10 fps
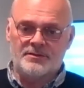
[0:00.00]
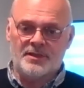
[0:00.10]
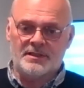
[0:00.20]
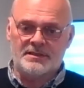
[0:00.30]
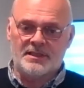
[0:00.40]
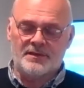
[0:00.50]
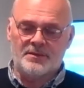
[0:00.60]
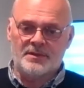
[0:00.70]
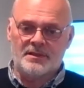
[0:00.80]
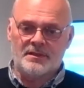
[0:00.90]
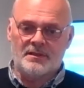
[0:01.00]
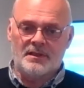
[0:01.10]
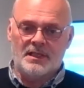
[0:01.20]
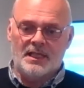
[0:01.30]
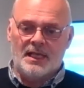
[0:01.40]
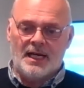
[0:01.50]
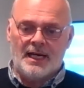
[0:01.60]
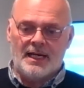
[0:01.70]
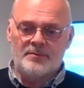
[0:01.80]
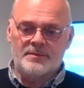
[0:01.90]
a transceiver that we've got.
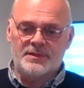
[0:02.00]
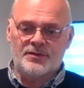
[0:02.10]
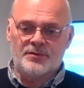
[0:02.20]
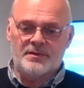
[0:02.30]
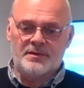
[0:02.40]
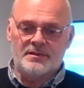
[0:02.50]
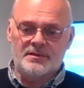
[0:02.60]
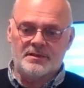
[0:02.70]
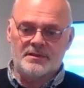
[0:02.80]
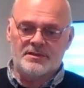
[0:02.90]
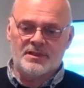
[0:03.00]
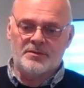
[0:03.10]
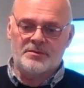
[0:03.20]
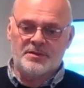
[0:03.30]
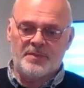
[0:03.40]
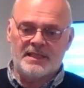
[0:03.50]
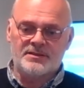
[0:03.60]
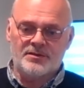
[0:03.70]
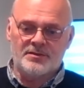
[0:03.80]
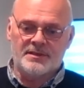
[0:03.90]
Um, so so
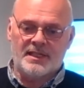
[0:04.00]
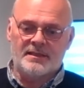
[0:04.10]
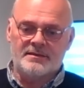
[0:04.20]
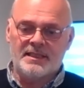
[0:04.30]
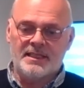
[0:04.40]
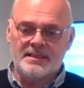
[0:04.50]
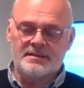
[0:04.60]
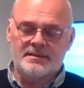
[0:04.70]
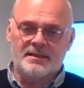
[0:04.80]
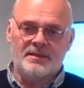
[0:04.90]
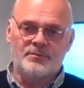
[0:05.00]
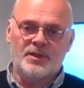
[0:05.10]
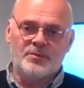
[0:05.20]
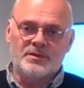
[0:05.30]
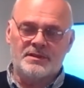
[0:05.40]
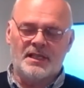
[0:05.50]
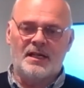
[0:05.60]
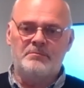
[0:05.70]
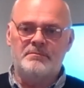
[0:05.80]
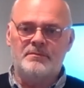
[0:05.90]
depends on their needs. Then we would
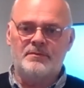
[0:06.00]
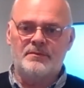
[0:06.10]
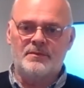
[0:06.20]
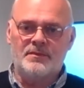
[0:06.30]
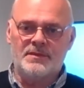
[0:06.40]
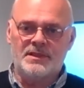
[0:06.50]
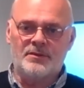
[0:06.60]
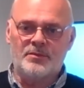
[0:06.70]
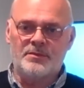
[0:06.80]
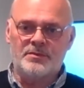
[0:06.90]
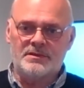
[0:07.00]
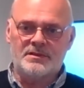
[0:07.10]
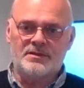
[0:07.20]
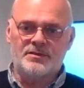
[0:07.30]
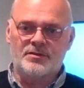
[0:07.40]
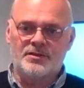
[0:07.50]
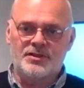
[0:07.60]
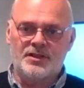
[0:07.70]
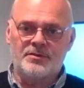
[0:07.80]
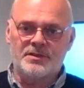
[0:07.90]
um, you know, we would sort of
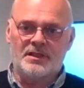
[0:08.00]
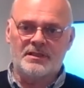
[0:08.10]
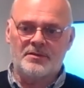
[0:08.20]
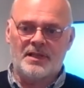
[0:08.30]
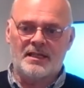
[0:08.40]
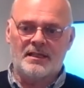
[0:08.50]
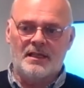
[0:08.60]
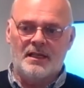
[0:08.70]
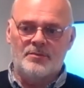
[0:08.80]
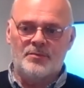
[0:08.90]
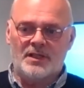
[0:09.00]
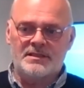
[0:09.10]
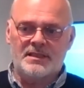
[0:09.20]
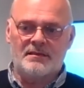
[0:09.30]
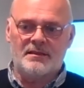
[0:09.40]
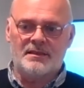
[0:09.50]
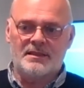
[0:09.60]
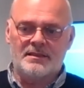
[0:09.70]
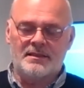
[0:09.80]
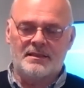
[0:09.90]
choose. I know that might sound
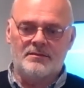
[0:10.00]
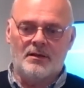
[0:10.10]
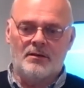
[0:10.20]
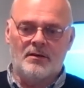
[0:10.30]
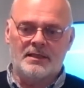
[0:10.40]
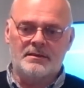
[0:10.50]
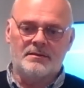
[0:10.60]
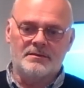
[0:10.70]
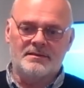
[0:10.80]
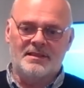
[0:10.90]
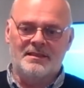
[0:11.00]
like, you know, oh, hang on,